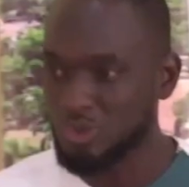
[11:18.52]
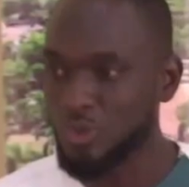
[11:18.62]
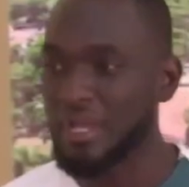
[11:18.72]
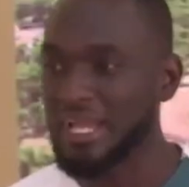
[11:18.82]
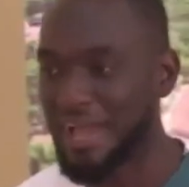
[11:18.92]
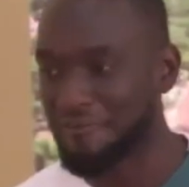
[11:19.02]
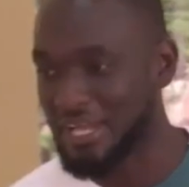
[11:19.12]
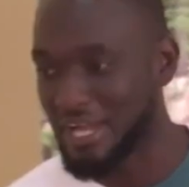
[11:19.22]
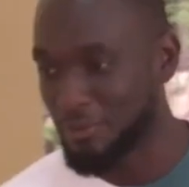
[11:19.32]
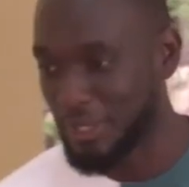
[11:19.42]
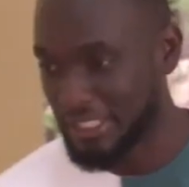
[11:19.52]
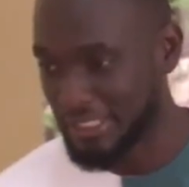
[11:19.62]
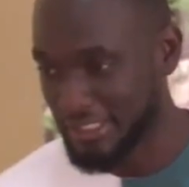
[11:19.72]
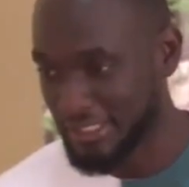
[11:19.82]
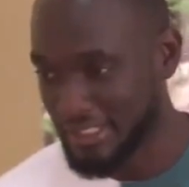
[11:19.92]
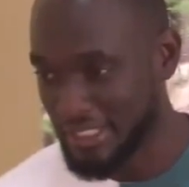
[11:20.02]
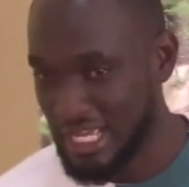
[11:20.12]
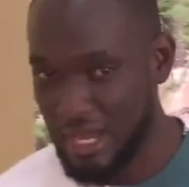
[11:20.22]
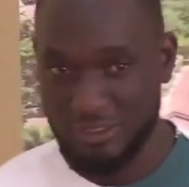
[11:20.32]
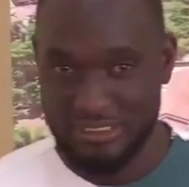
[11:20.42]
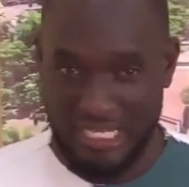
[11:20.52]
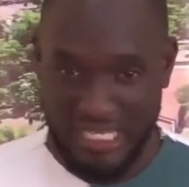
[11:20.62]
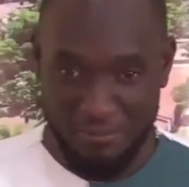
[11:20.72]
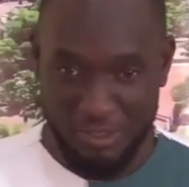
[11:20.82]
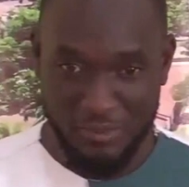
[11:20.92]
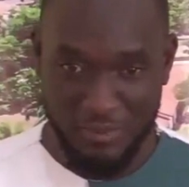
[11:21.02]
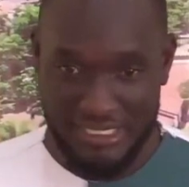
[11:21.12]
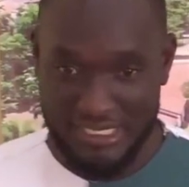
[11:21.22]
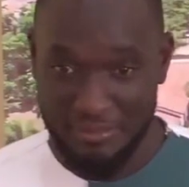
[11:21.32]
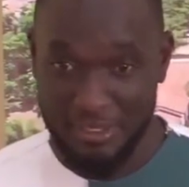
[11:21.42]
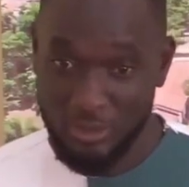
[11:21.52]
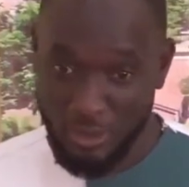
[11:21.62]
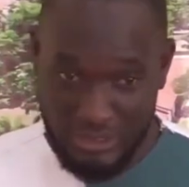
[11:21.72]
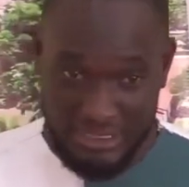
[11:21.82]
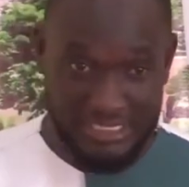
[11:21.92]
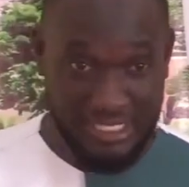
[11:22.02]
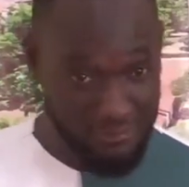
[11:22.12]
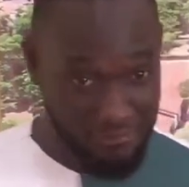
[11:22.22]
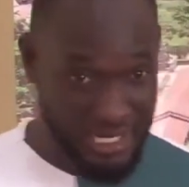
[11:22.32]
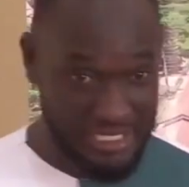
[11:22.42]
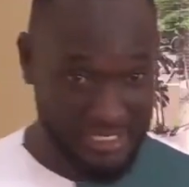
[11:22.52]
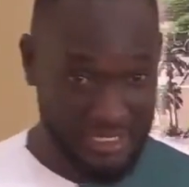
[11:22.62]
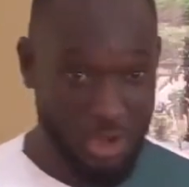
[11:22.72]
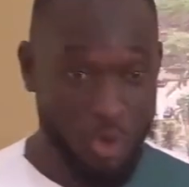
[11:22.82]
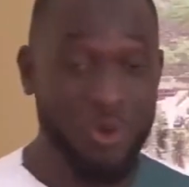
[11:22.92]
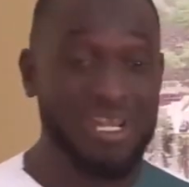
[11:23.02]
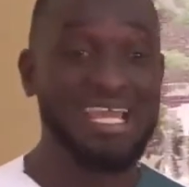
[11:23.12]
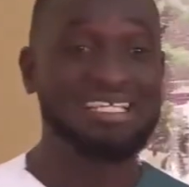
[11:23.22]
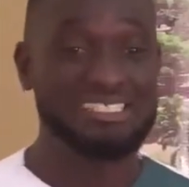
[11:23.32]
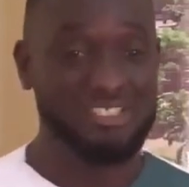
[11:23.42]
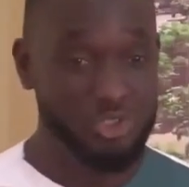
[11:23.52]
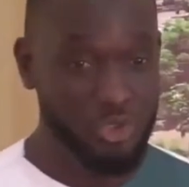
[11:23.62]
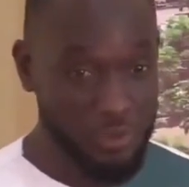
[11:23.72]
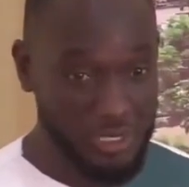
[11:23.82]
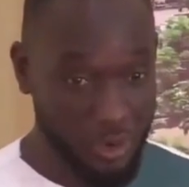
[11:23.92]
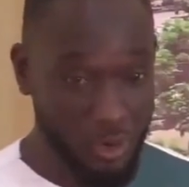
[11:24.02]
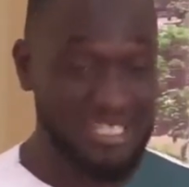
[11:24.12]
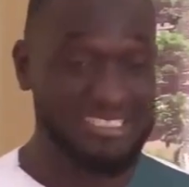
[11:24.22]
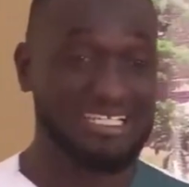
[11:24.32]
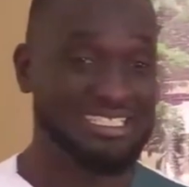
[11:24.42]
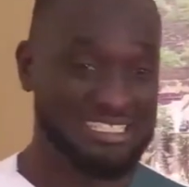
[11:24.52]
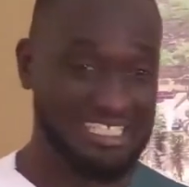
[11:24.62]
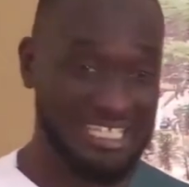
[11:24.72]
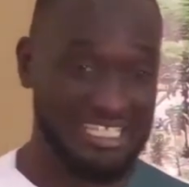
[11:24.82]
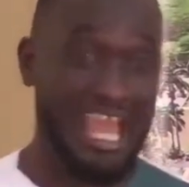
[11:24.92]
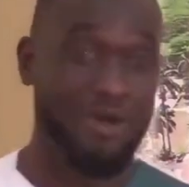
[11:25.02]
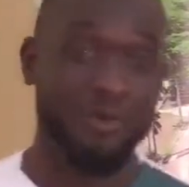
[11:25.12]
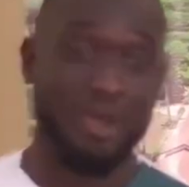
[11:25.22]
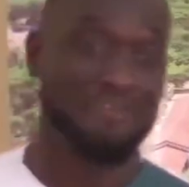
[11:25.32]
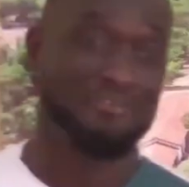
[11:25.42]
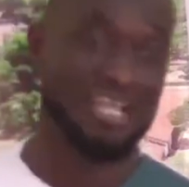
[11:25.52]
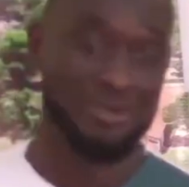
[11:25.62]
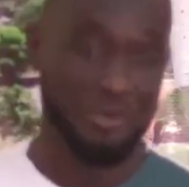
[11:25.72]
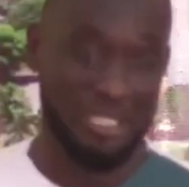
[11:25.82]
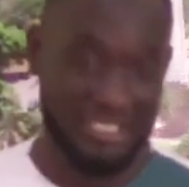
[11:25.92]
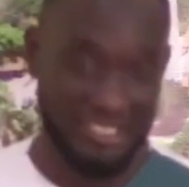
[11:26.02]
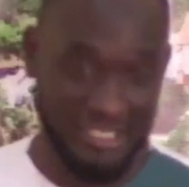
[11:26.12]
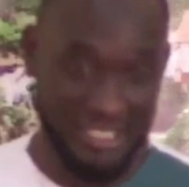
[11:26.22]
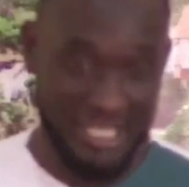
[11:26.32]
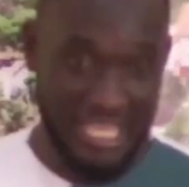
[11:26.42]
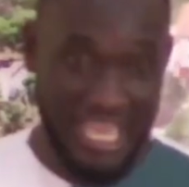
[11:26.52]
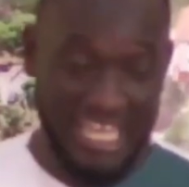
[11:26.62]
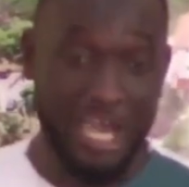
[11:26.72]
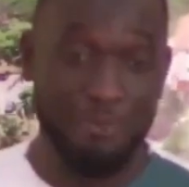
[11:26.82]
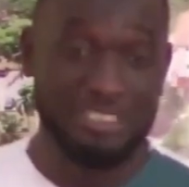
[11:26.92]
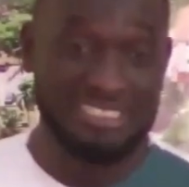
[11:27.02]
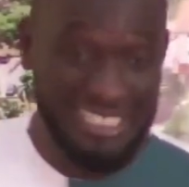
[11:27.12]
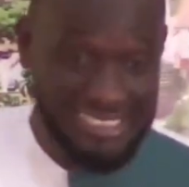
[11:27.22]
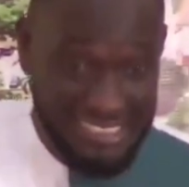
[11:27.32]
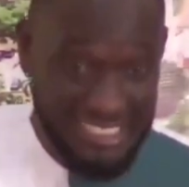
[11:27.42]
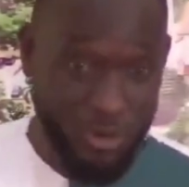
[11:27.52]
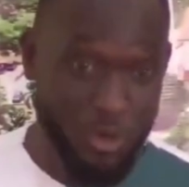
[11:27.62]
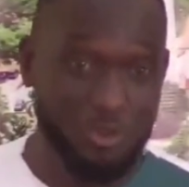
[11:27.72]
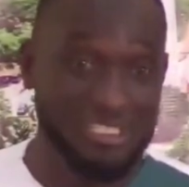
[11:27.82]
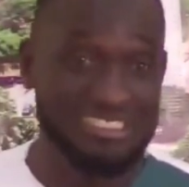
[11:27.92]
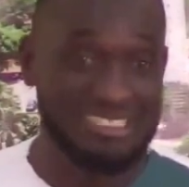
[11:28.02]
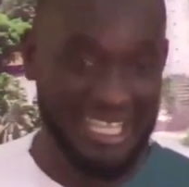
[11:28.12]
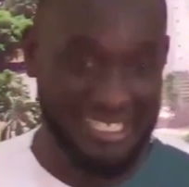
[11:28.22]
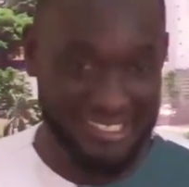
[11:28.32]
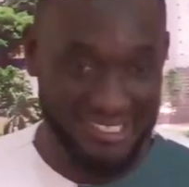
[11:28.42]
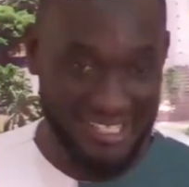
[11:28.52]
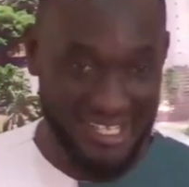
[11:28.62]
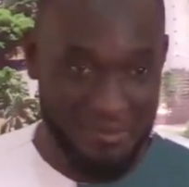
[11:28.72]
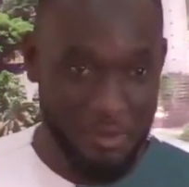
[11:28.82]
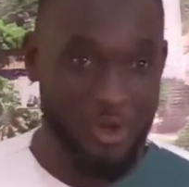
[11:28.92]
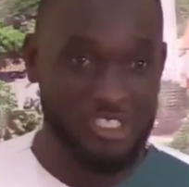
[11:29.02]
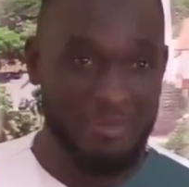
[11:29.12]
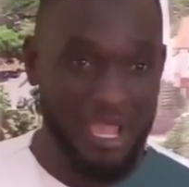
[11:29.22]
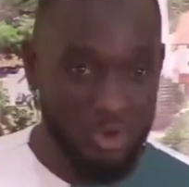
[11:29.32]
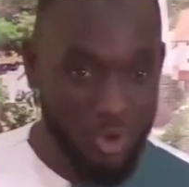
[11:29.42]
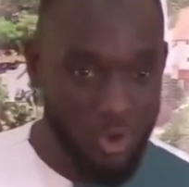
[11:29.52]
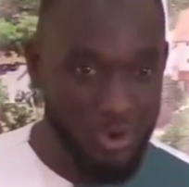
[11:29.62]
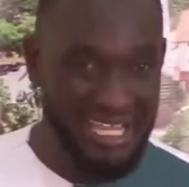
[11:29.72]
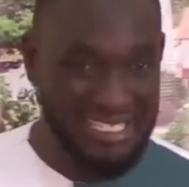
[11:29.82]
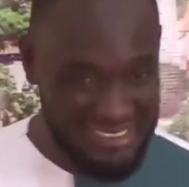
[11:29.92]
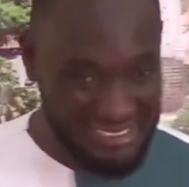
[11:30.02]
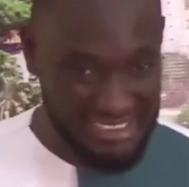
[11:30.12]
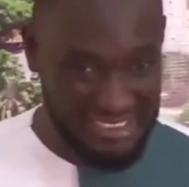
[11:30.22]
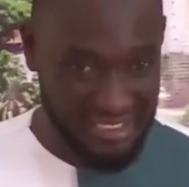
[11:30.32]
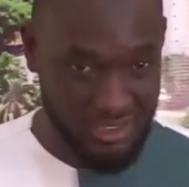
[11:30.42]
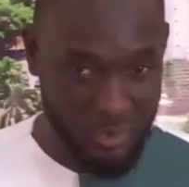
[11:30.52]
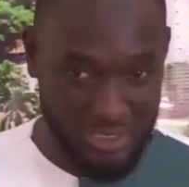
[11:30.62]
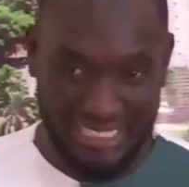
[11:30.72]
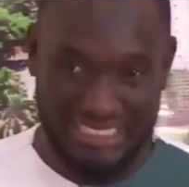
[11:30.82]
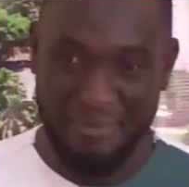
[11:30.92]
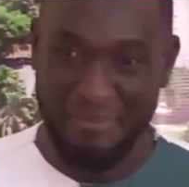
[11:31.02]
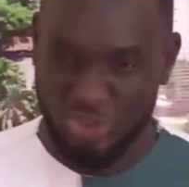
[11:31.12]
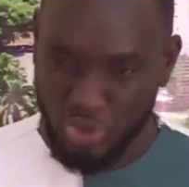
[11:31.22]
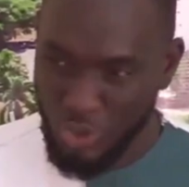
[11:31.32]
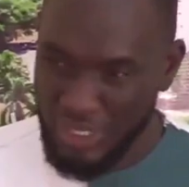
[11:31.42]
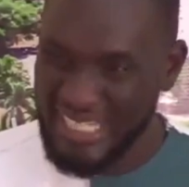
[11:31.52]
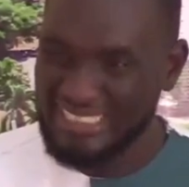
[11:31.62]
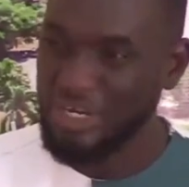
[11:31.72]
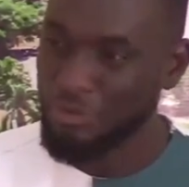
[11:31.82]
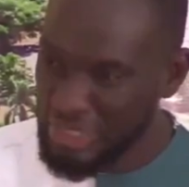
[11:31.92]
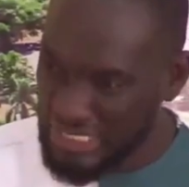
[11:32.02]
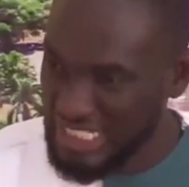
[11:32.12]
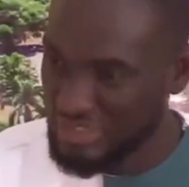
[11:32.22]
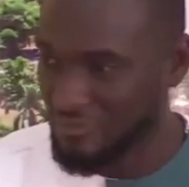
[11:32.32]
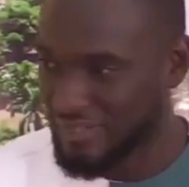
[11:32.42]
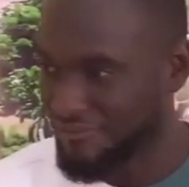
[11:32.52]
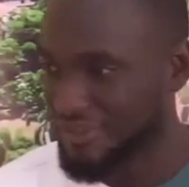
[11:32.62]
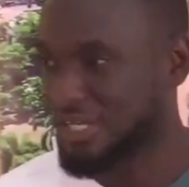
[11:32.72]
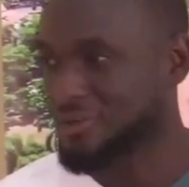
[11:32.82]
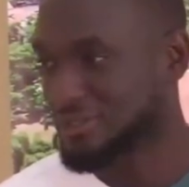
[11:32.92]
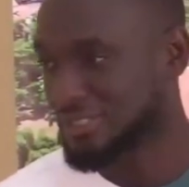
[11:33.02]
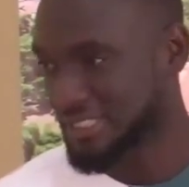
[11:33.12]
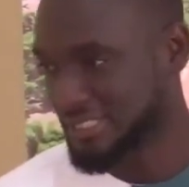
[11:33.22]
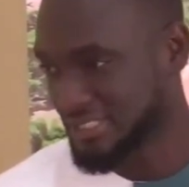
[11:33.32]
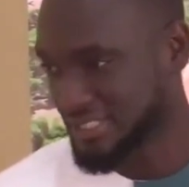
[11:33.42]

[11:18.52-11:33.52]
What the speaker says: wear African wear. I was telling a bit of my team, in those days on Friday, whether it is snowing or the sun is shining, I will wear African wear. And I'll be chesting the cold inside. Because my goal and decision was that I must showcase the richness of the African continent.